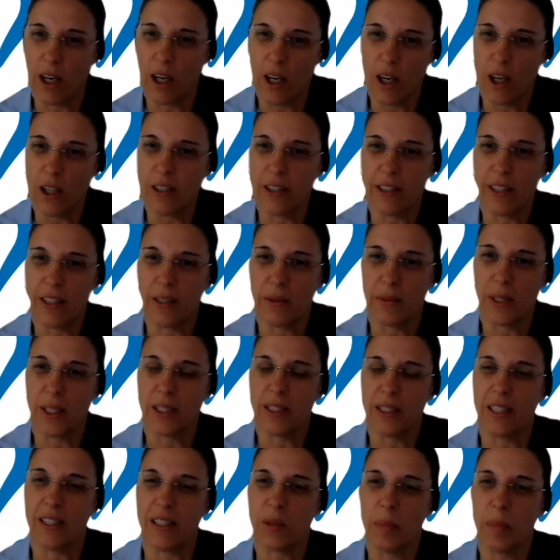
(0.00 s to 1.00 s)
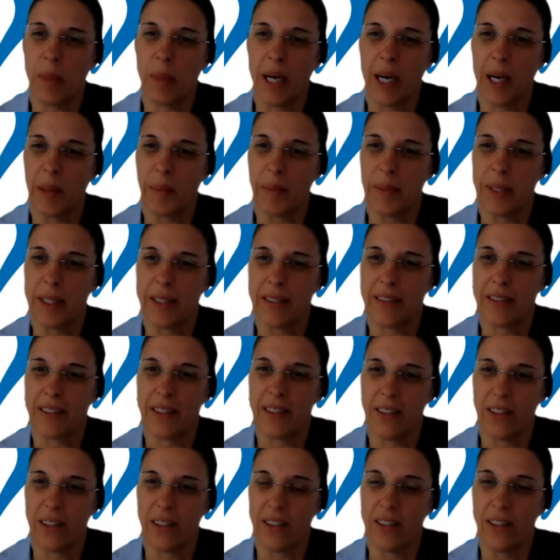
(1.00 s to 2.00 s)
contact with this mom, and
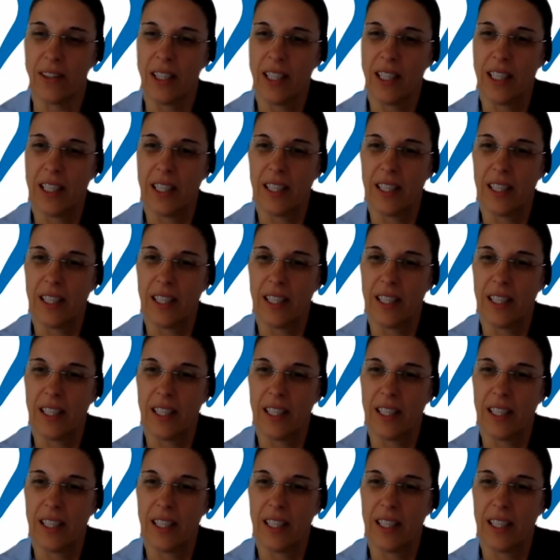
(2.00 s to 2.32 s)
so